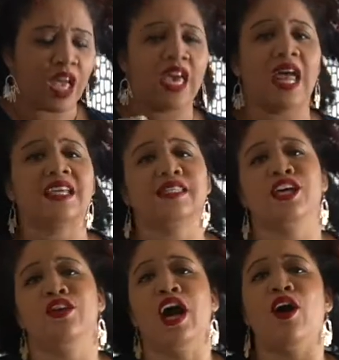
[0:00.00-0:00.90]
I can tell
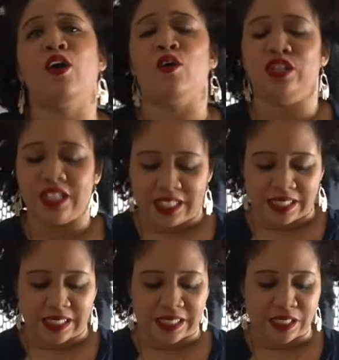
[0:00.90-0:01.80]
you how old it is.
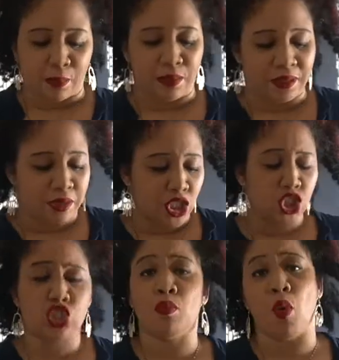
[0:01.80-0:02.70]
This is a BB
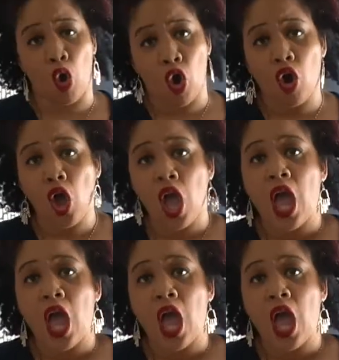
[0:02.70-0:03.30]
small,